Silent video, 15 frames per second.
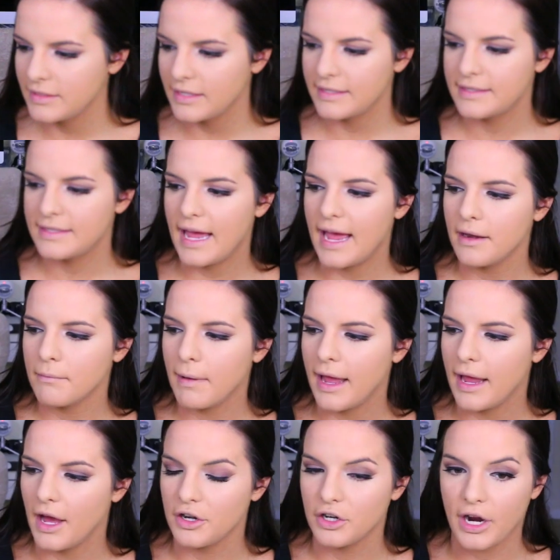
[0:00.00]
to set
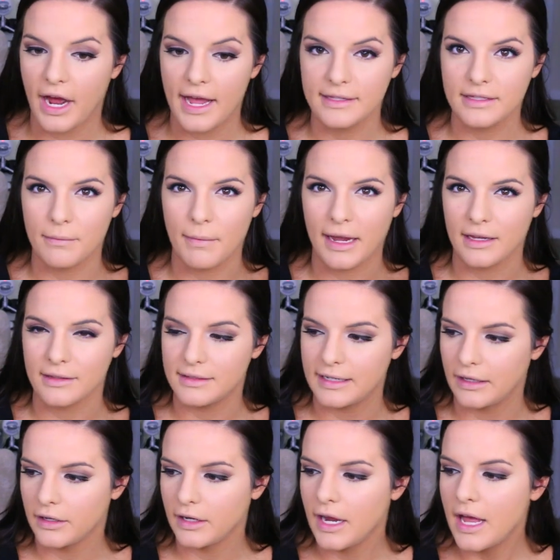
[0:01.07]
my under eyes and my
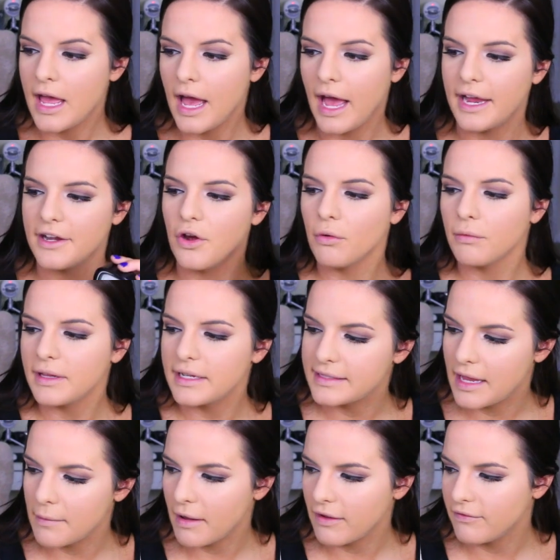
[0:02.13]
concealer. I don't really
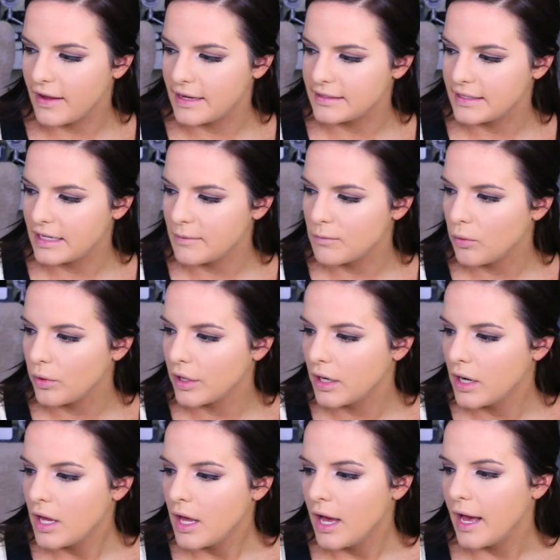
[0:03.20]
set my face
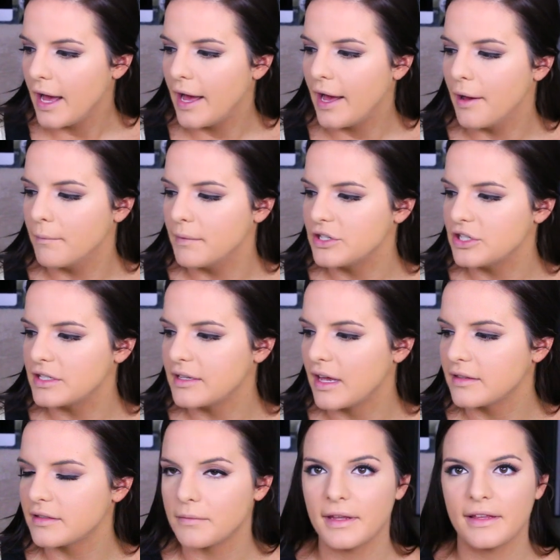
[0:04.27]
anymore. Um, it's just
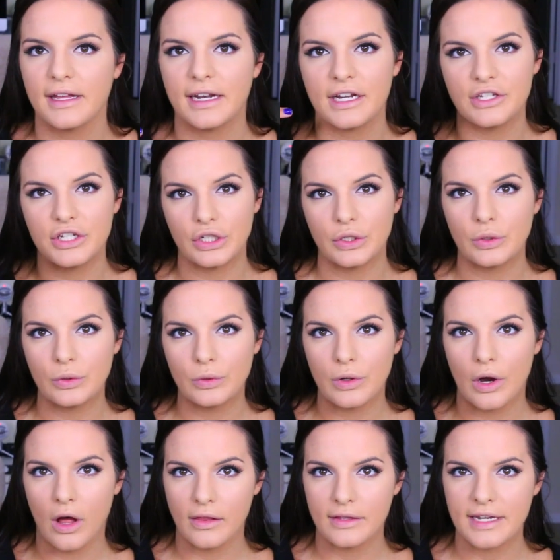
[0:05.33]
not something that I
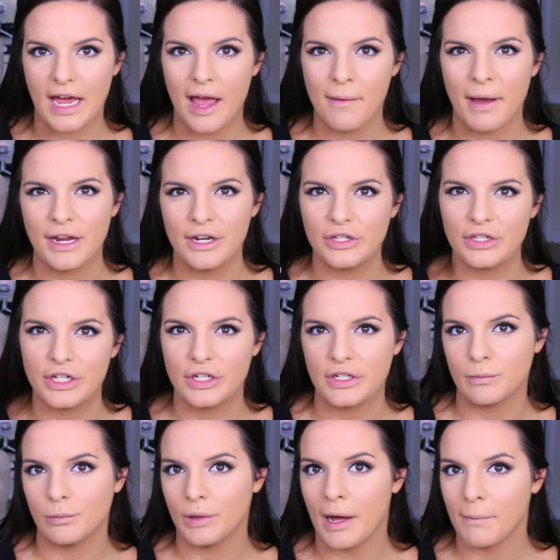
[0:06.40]
do all the time. I usually
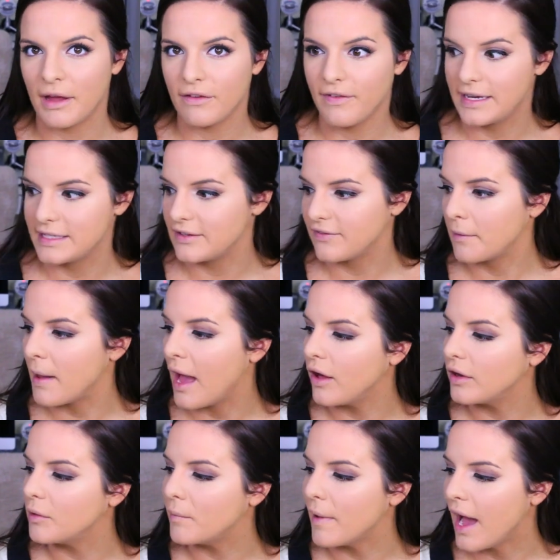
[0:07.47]
just blot my face if I'm out
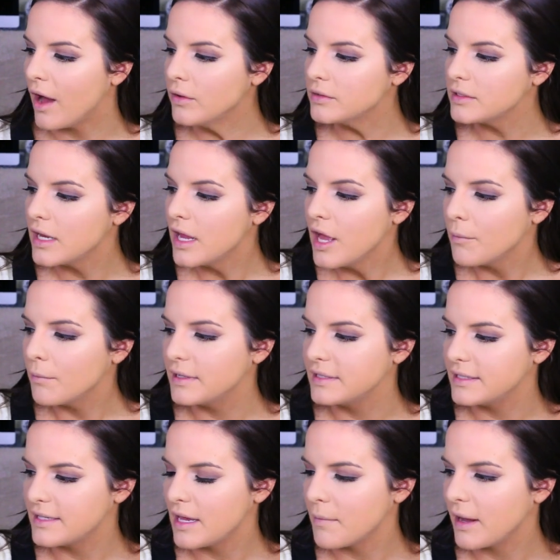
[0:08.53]
and about. But
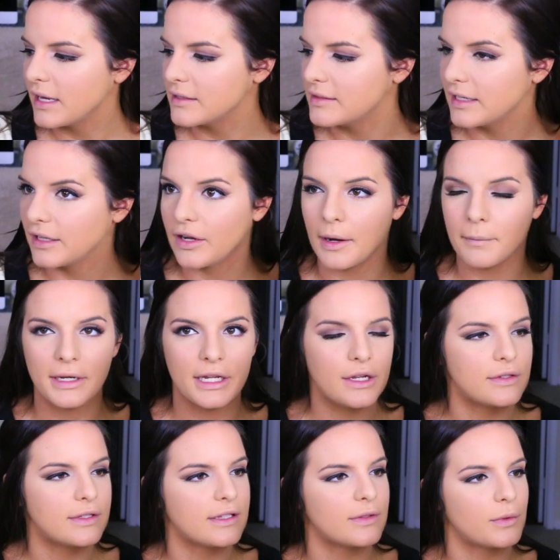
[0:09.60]
to set my concealer, I'm going to
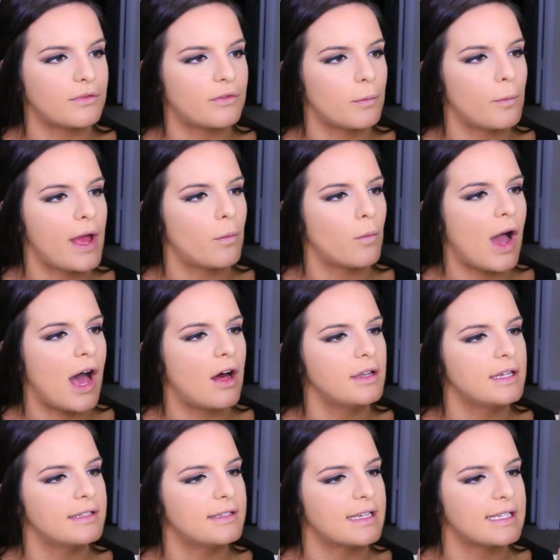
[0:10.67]
use this one from Wet n
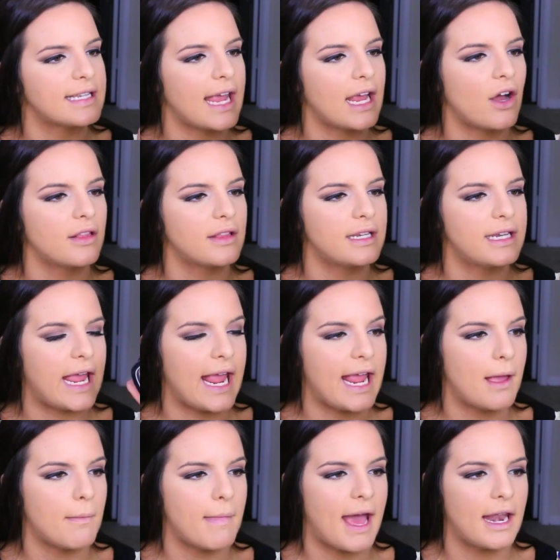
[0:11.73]
Wild. It's the Take On The
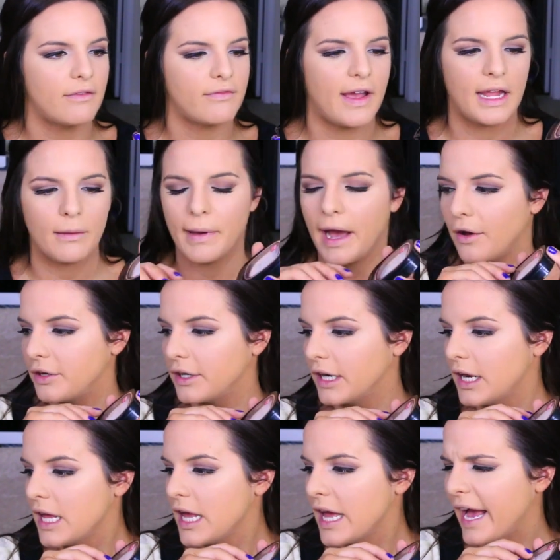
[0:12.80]
Day Mattifying
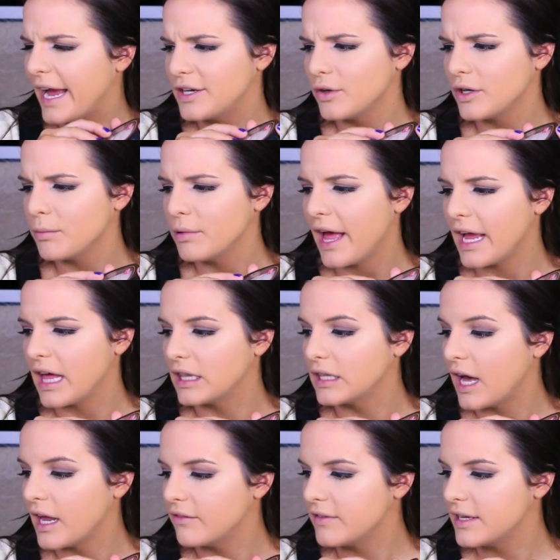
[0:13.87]
Powder. I don't apply a lot